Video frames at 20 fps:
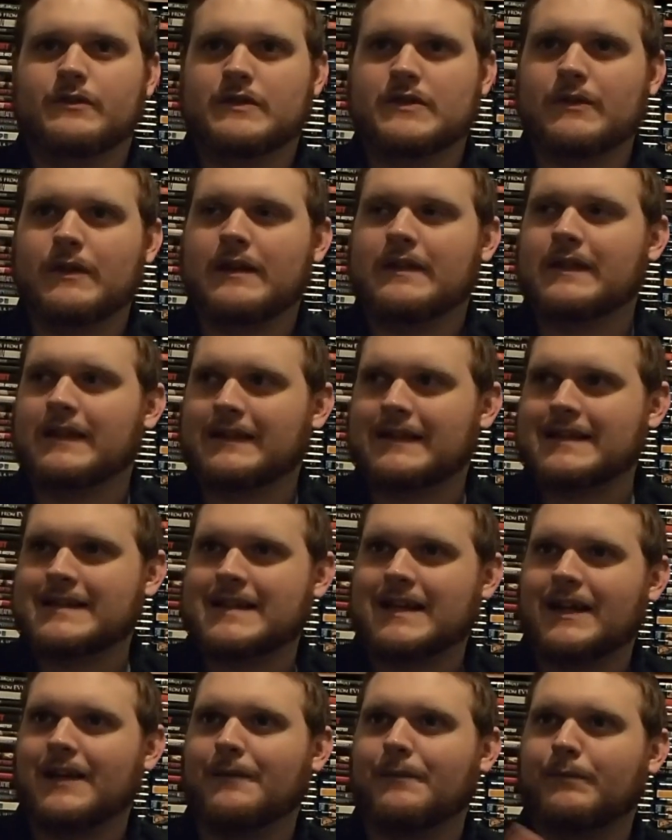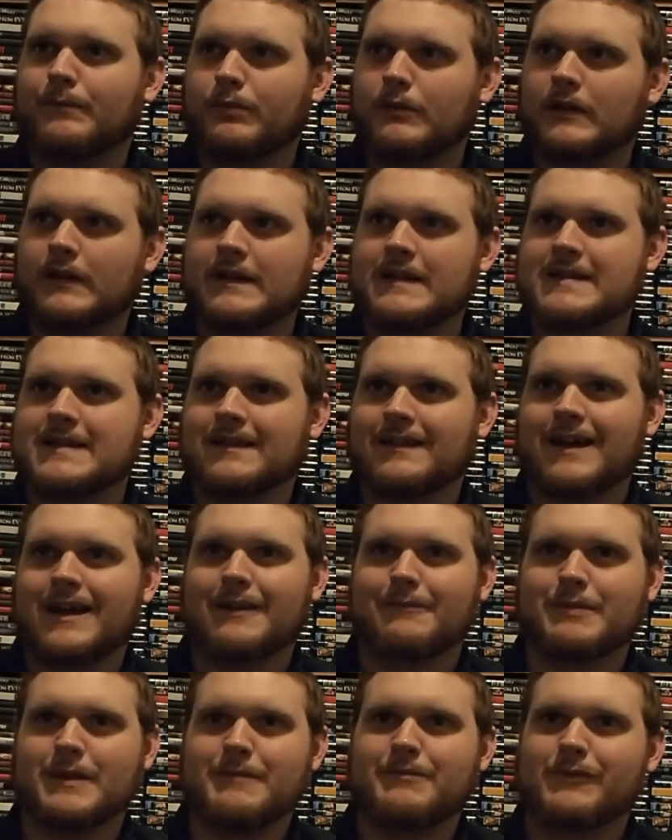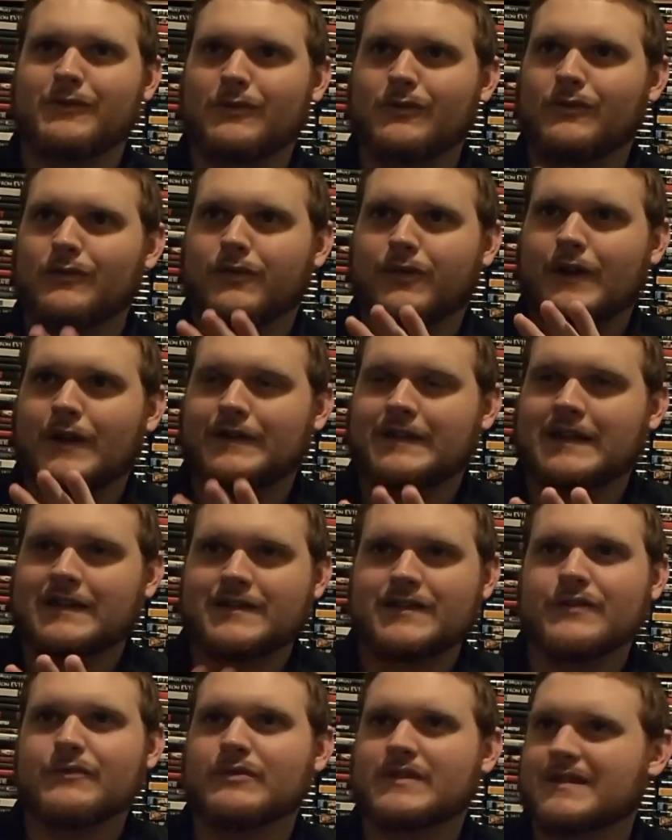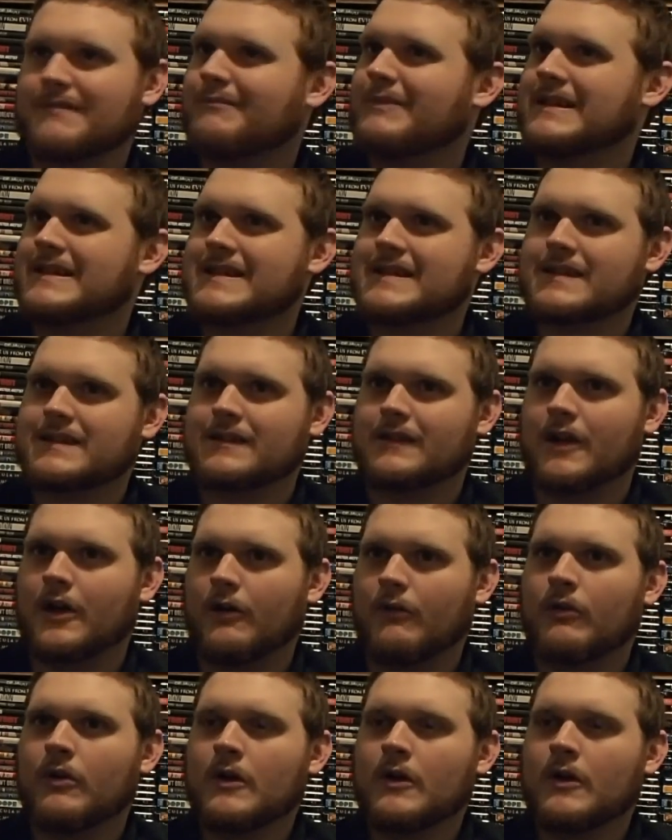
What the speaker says: so I think that's going to please a lot of people who thought that 2 was a bit slow.